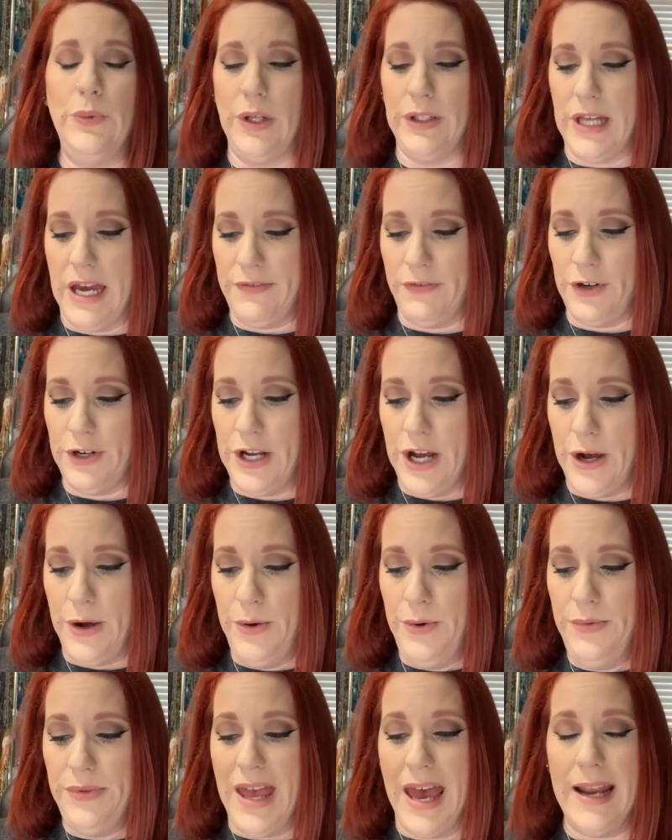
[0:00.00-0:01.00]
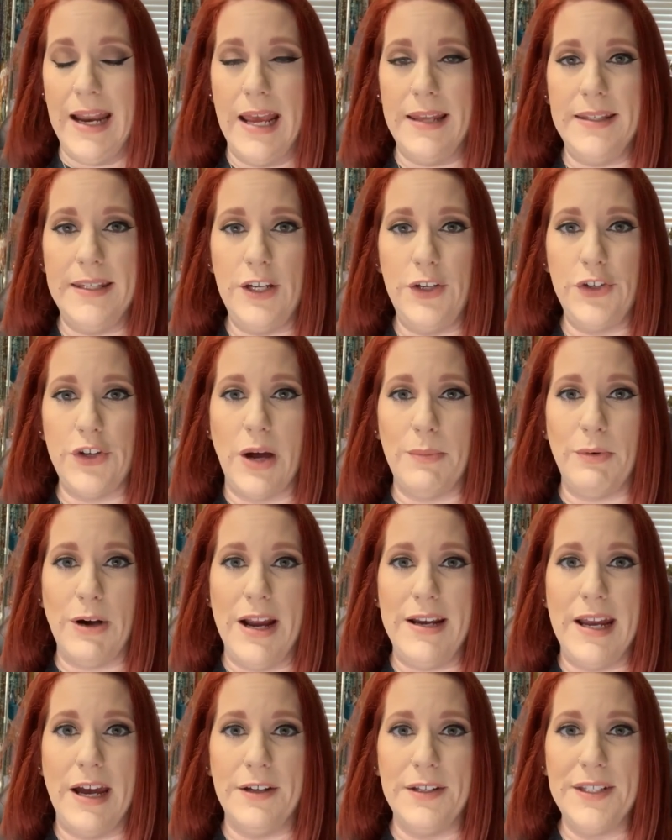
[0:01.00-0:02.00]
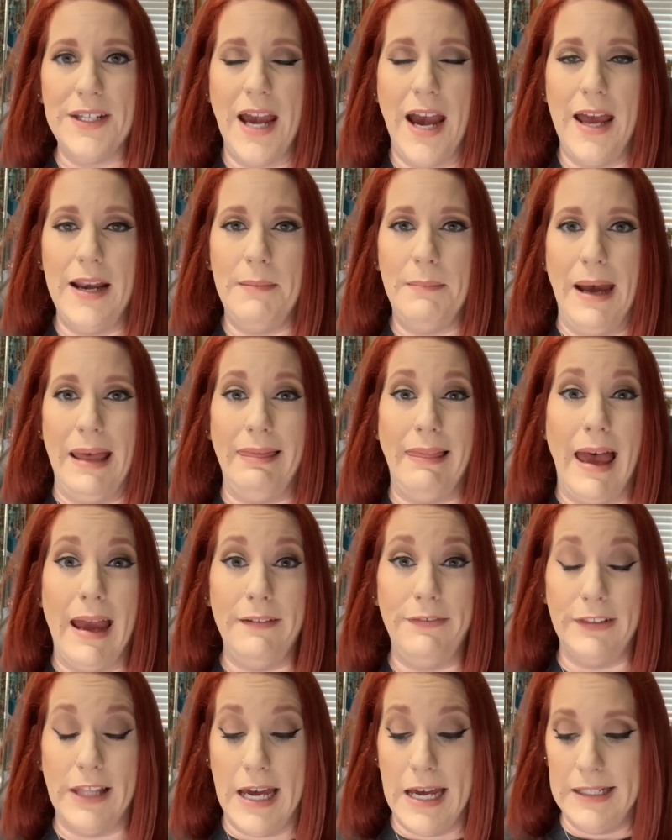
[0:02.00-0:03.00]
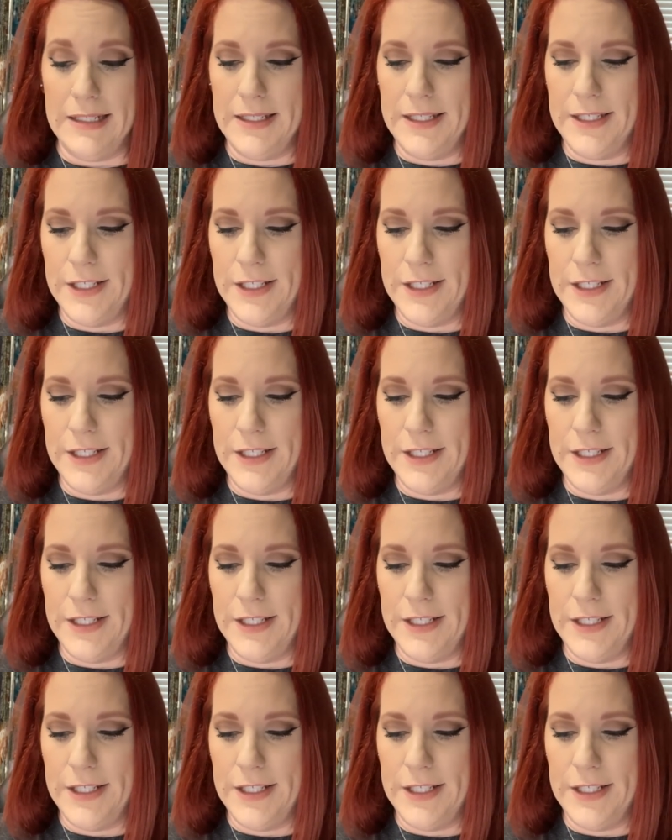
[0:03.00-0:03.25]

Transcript: will ever know. That Etsy shop right now is kind of my lifeline.